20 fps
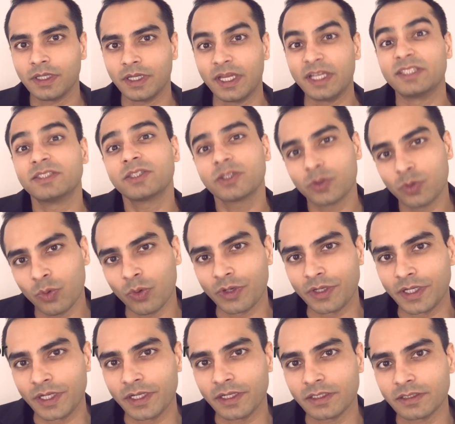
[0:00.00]
is the
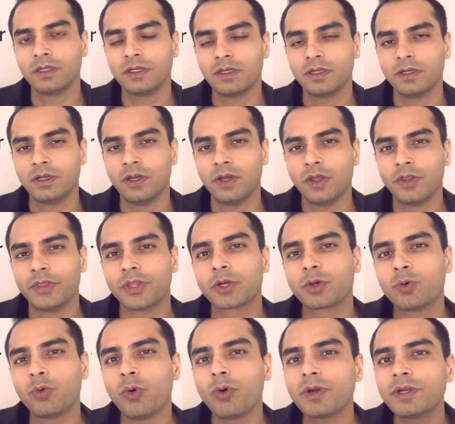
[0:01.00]
coordinator. The
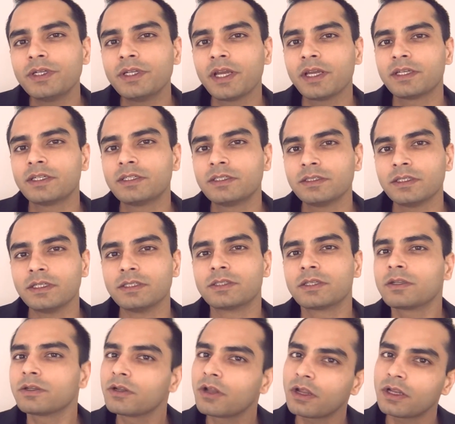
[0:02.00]
coordinator is a
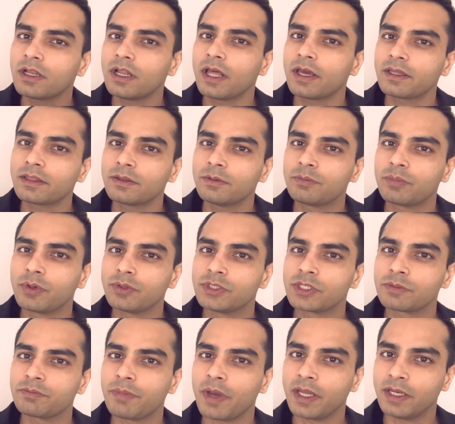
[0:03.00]
lot like the
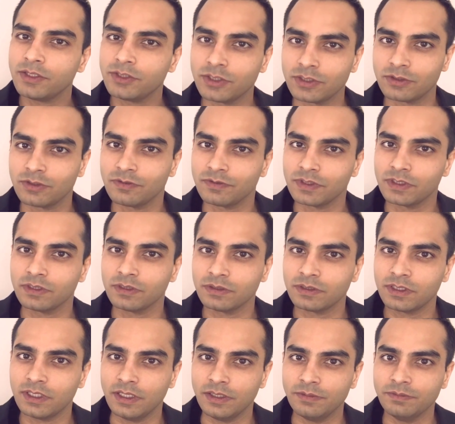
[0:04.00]
project manager of the
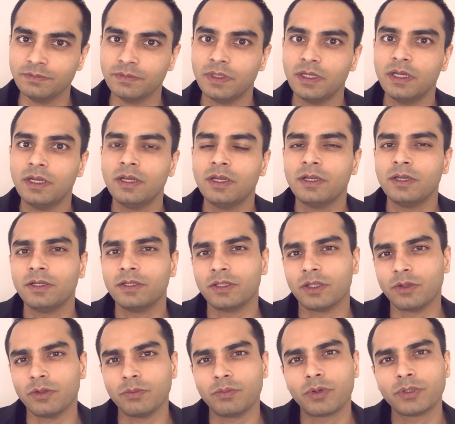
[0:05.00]
team. Now,
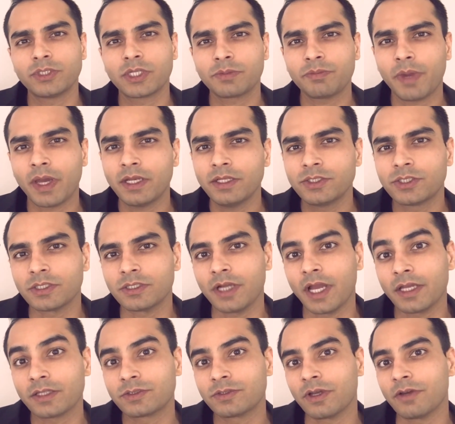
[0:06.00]
the project manager
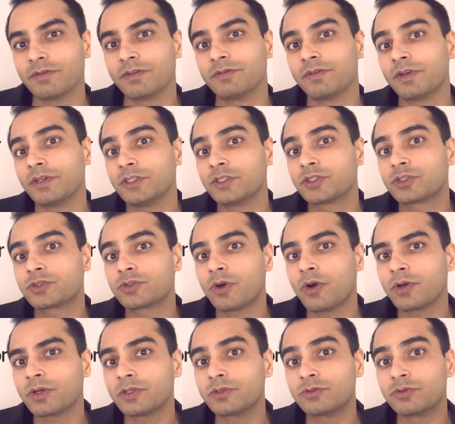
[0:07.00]
has to have a very
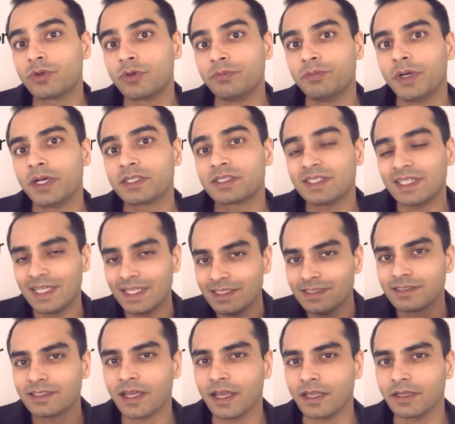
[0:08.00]
strong and robust
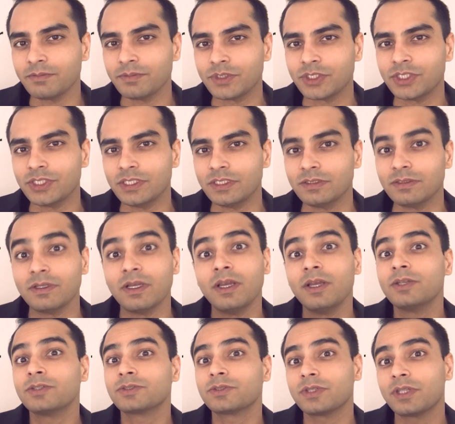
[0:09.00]
intake machine
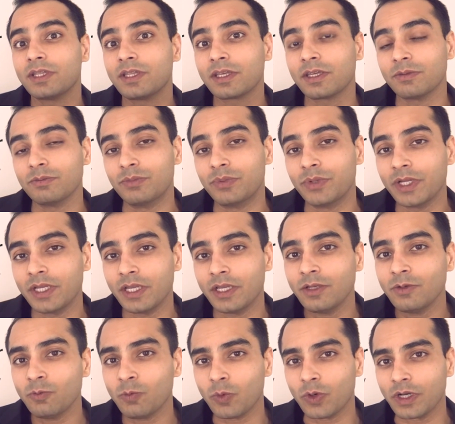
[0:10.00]
so that they can bring
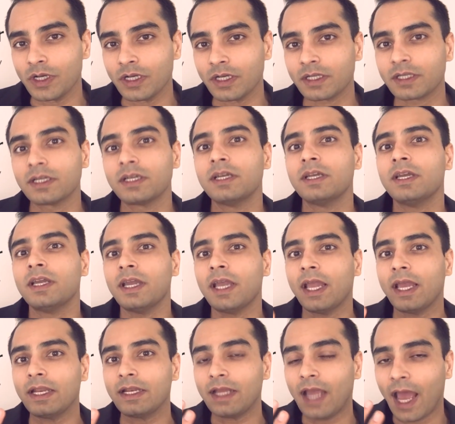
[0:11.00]
in work
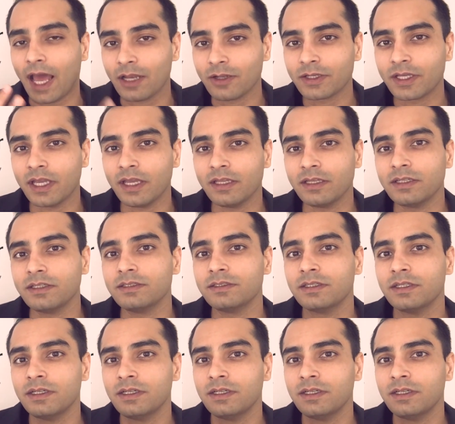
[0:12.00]
and allocate it